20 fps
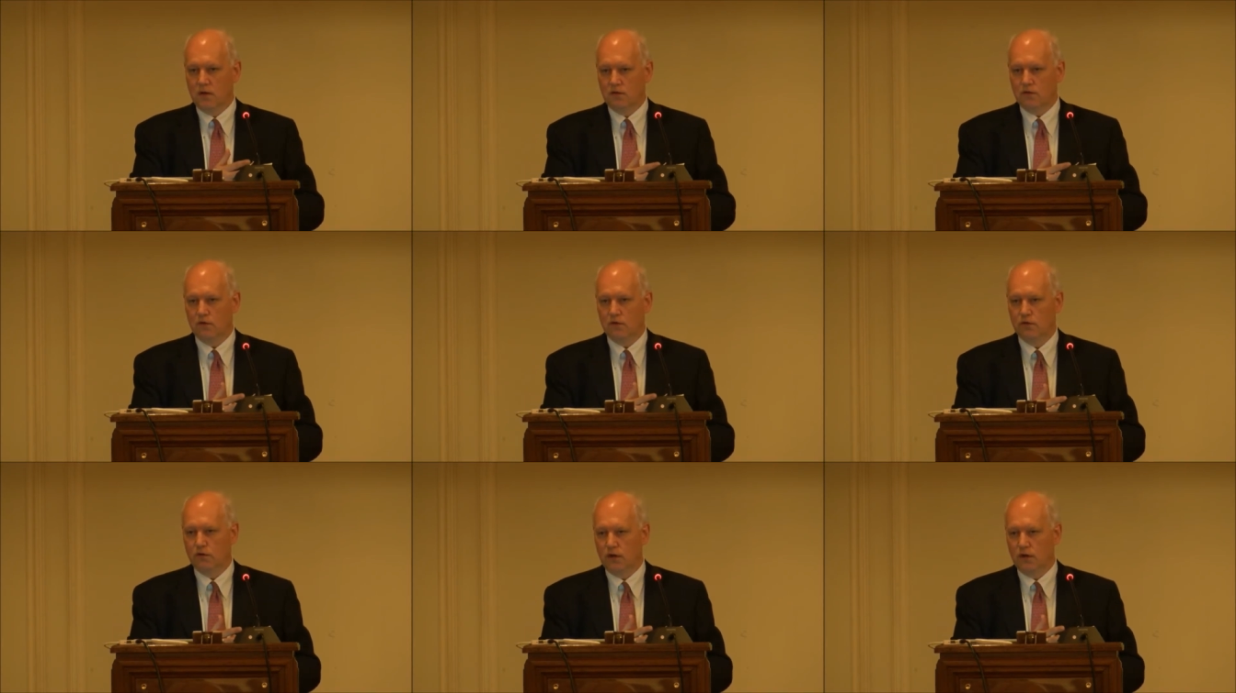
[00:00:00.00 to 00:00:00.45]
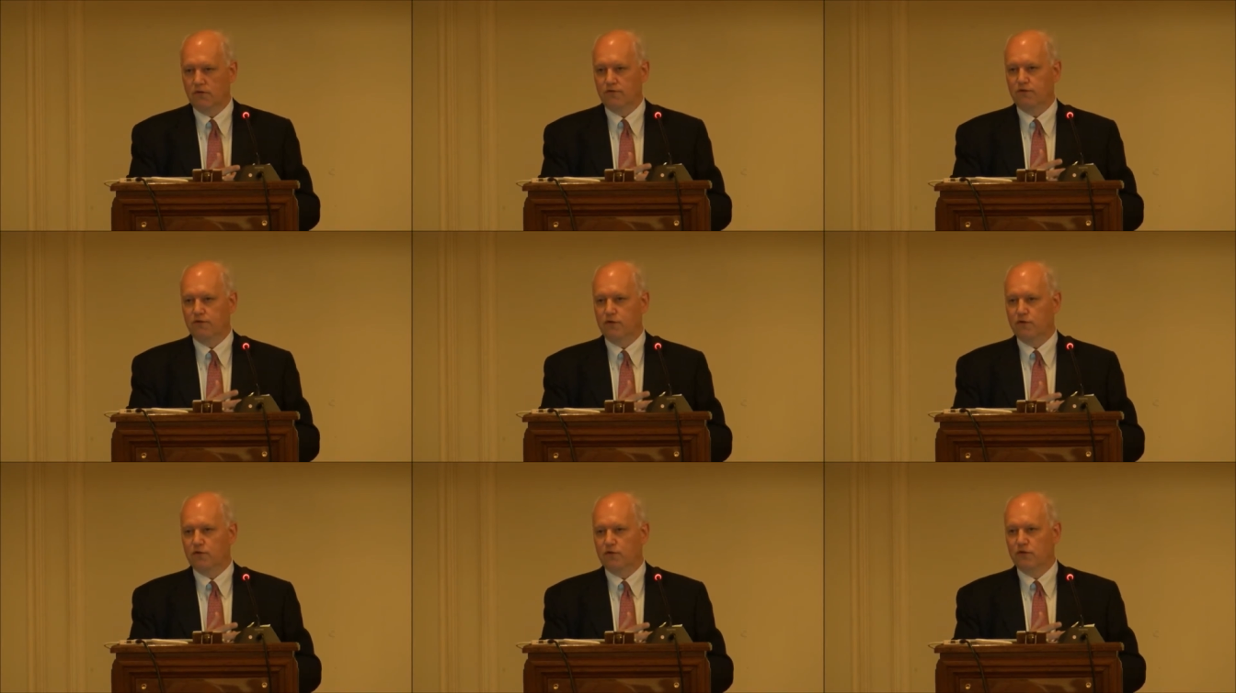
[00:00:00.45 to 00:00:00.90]
So
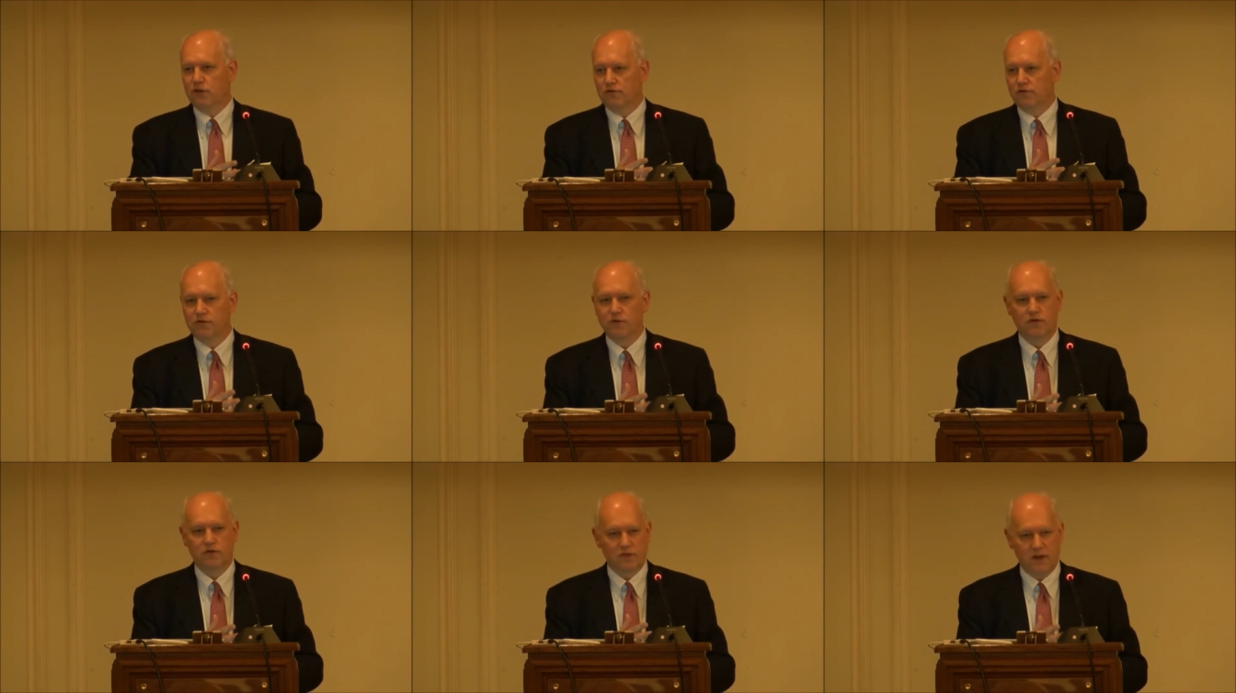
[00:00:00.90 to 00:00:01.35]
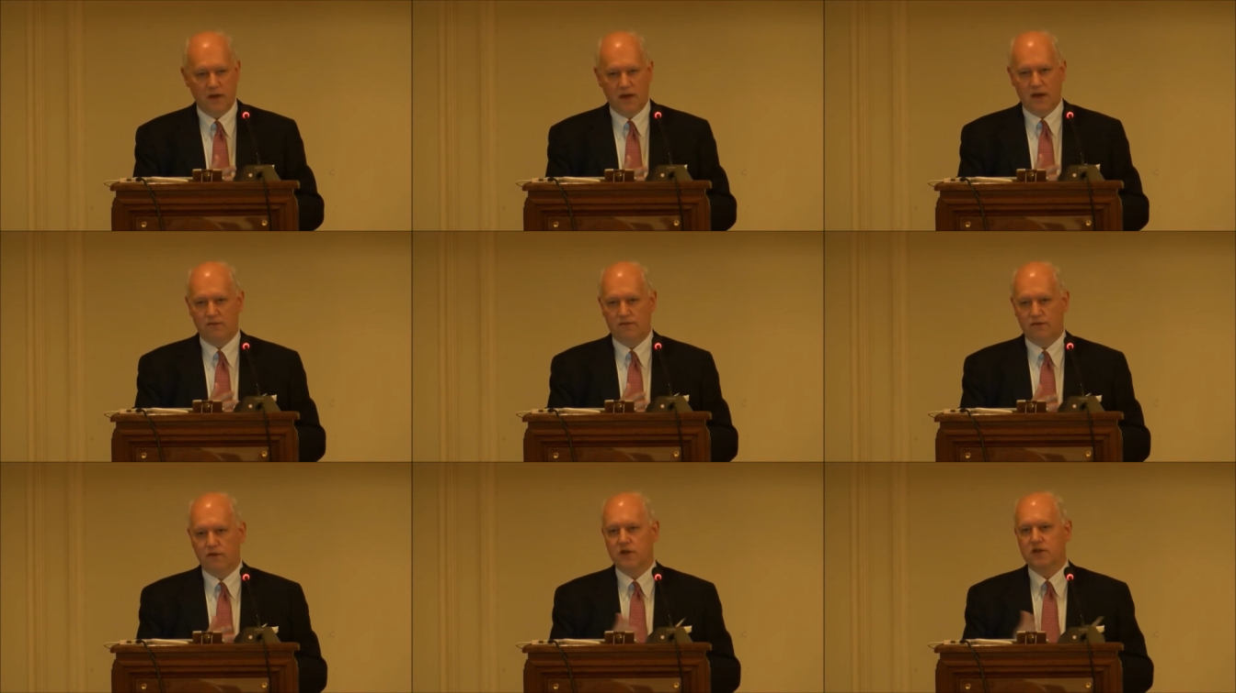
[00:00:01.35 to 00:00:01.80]
if you, if you
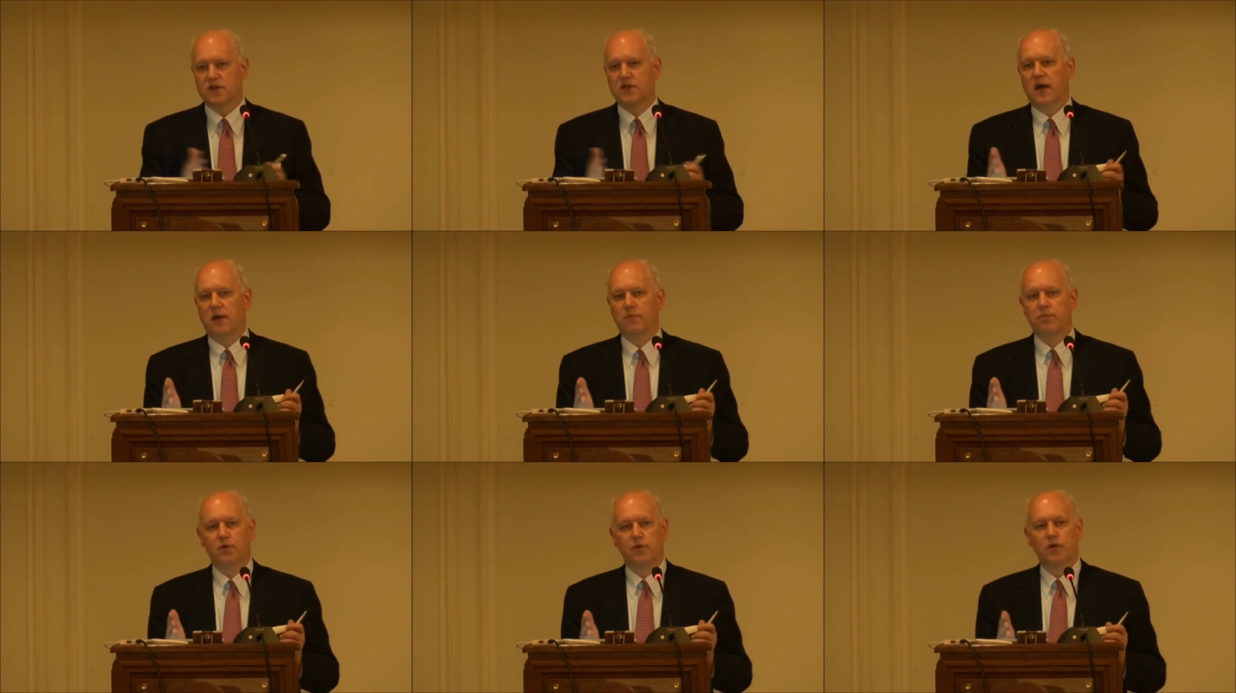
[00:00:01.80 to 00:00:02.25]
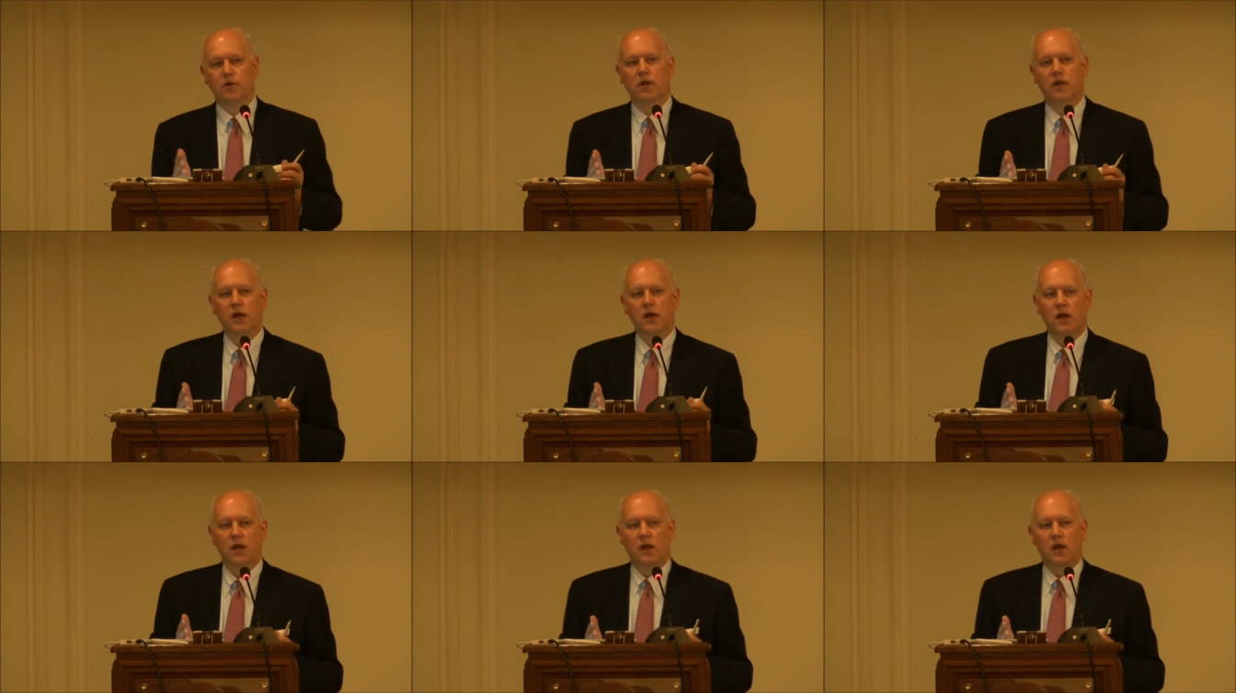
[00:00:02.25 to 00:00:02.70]
say, for
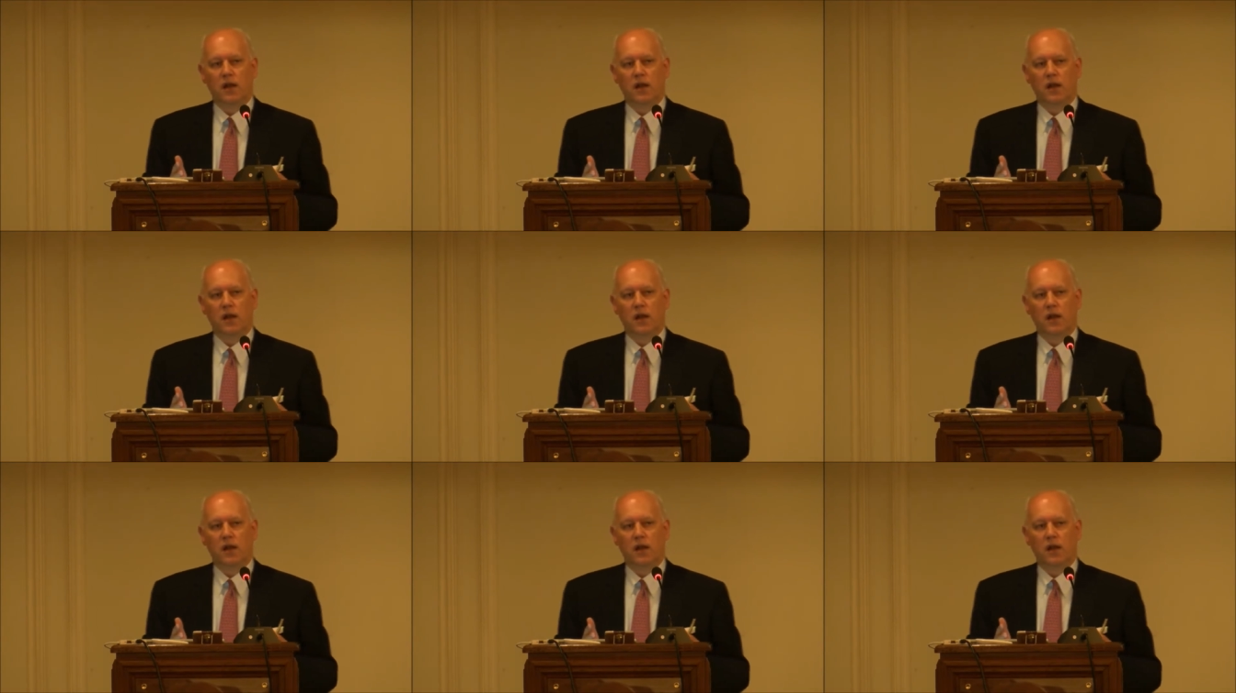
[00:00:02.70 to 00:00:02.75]
example,